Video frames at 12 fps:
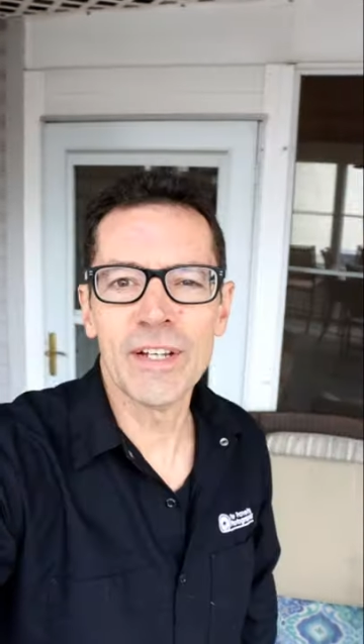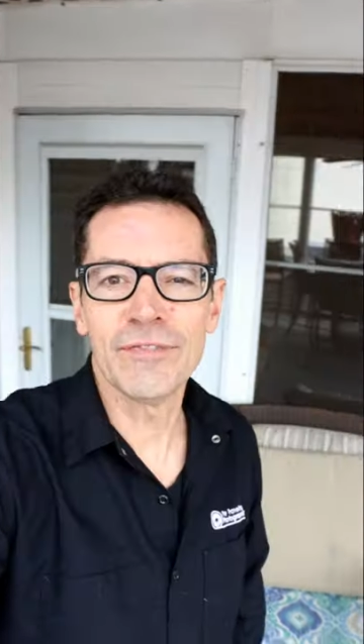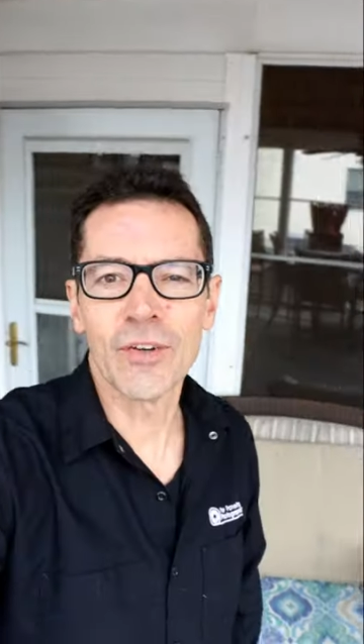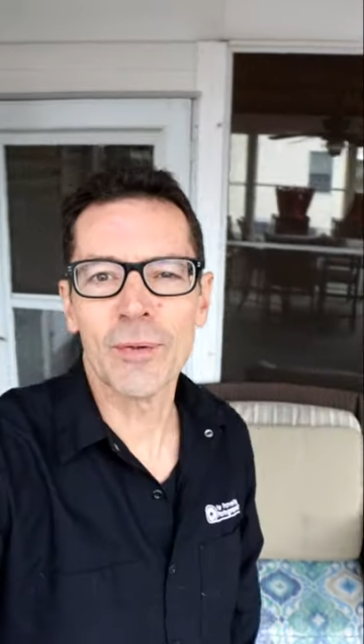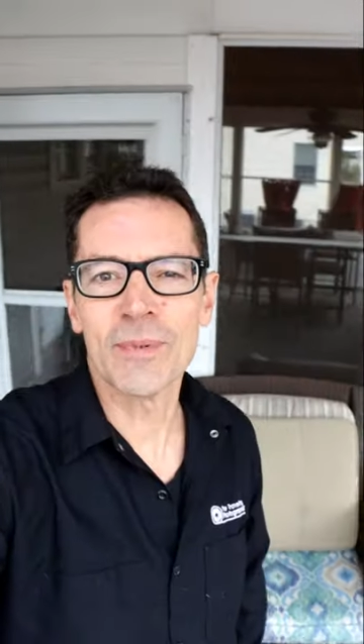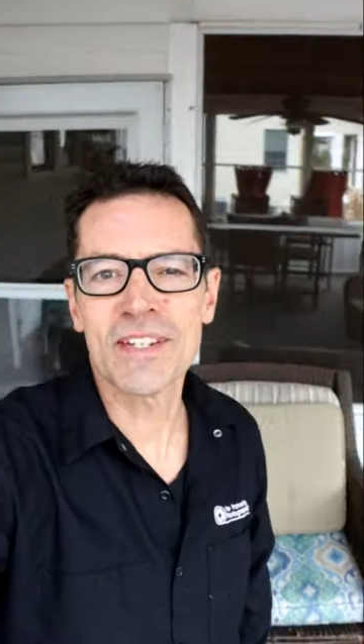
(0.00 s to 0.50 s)

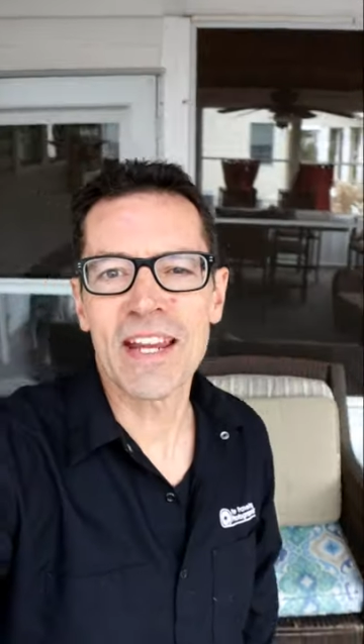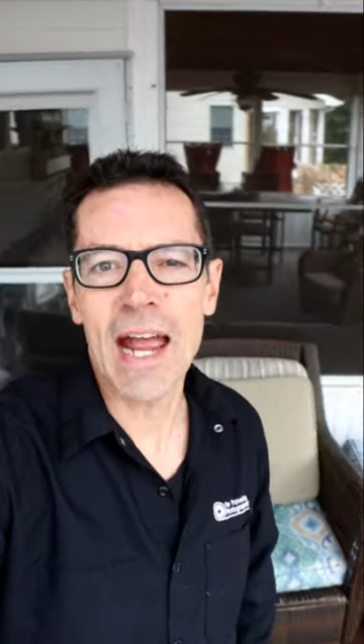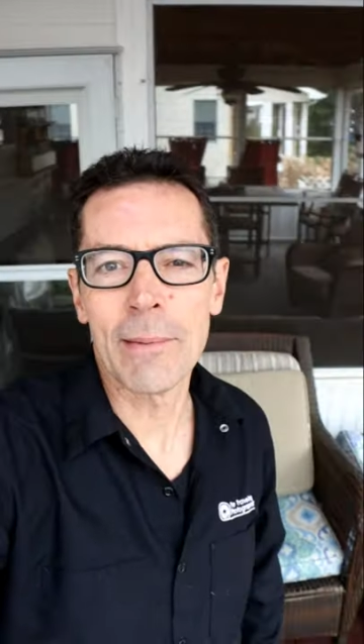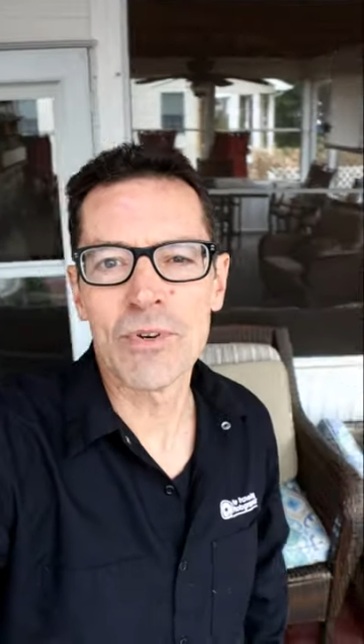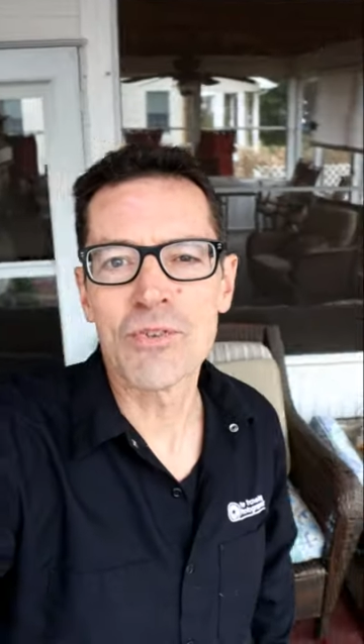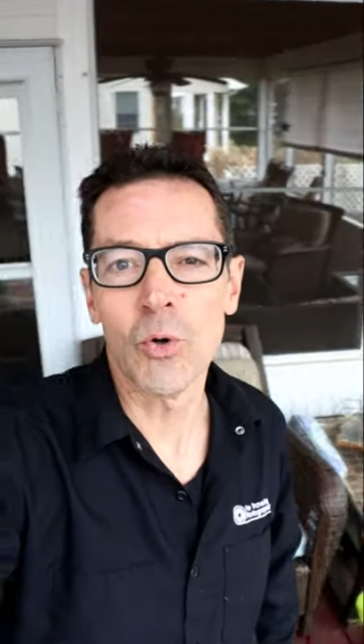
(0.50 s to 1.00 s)
refurbished
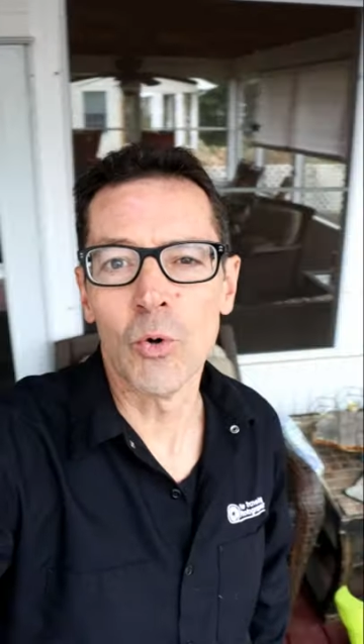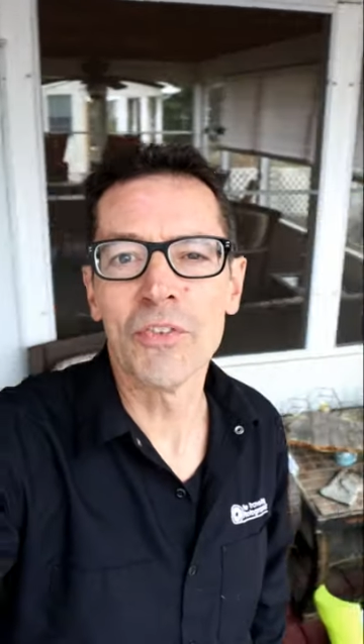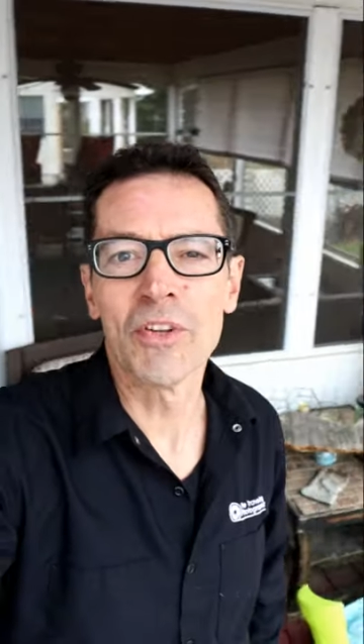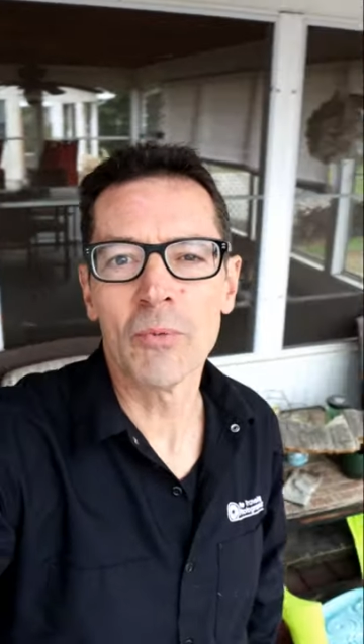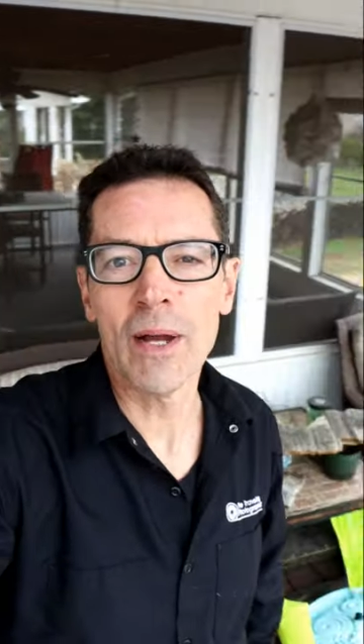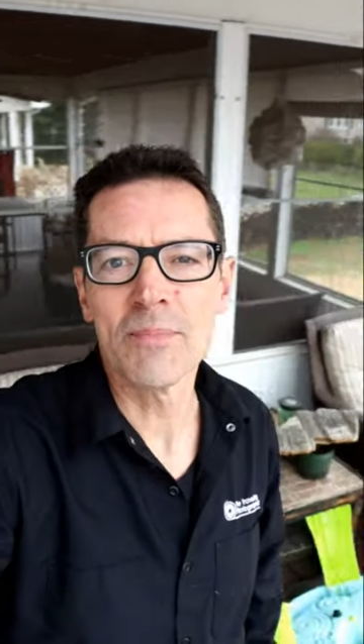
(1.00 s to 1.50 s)
cameras
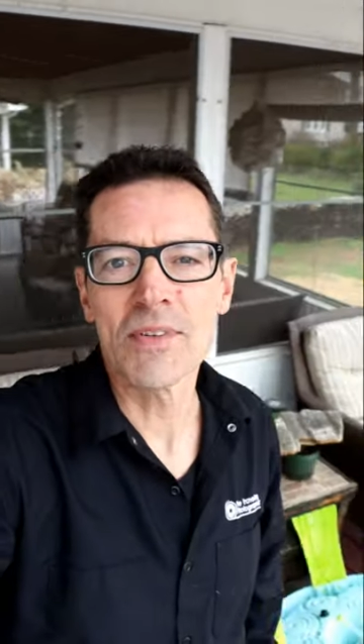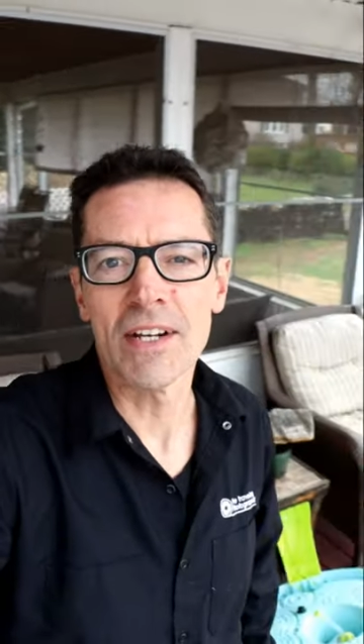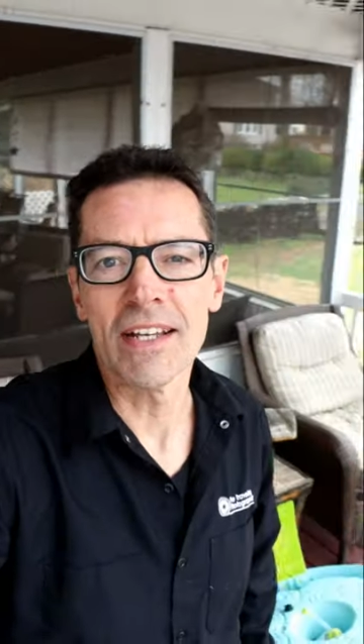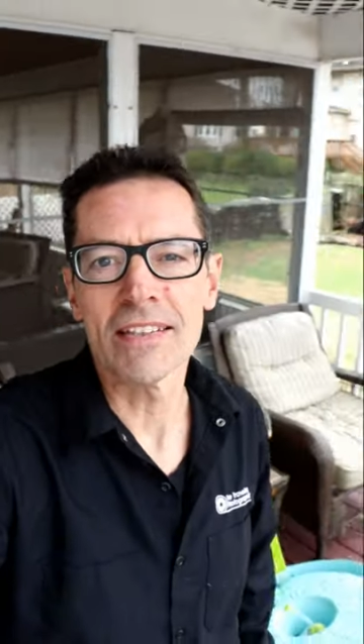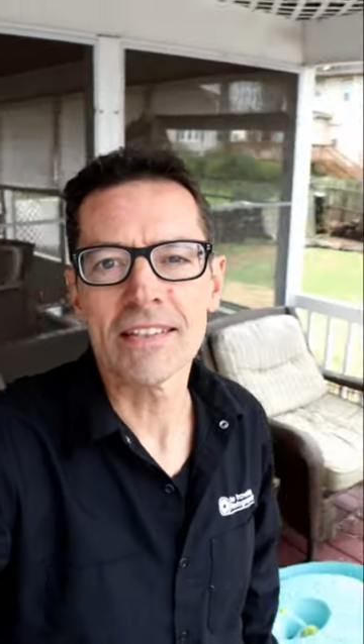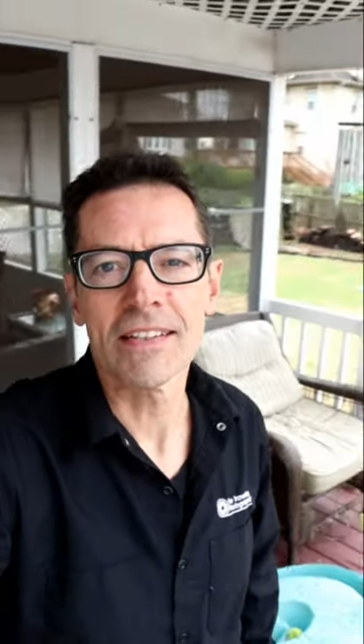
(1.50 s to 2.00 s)
on their
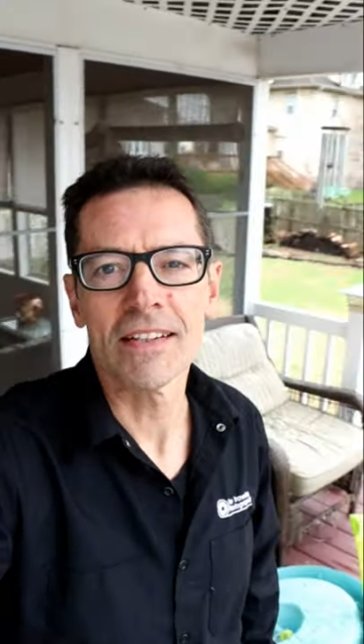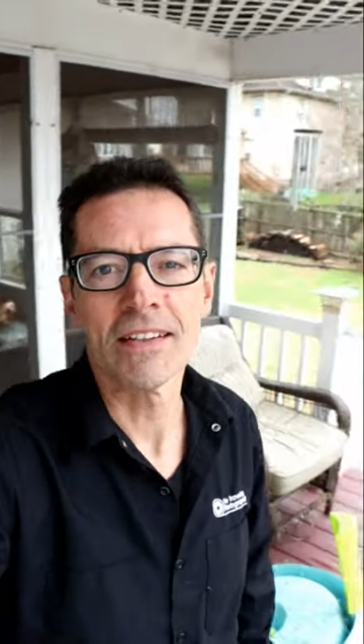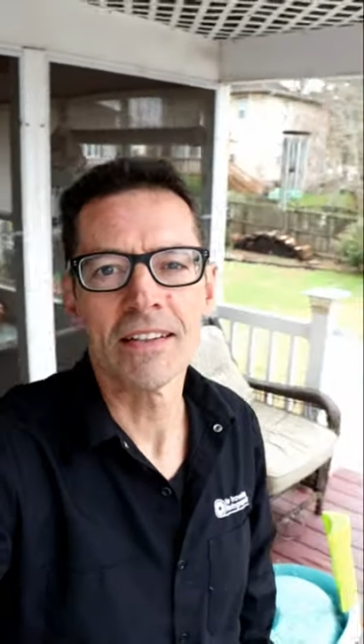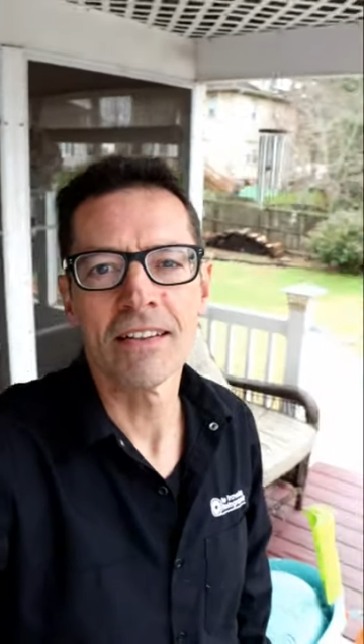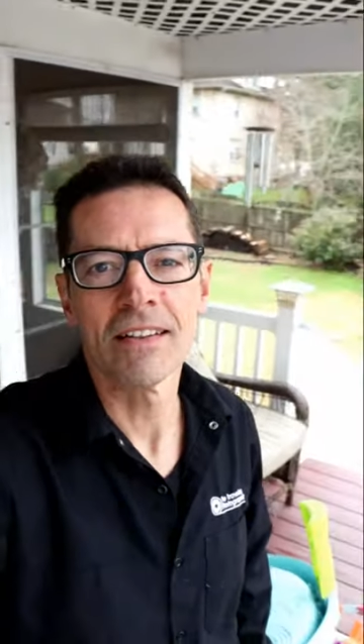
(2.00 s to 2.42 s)
websites.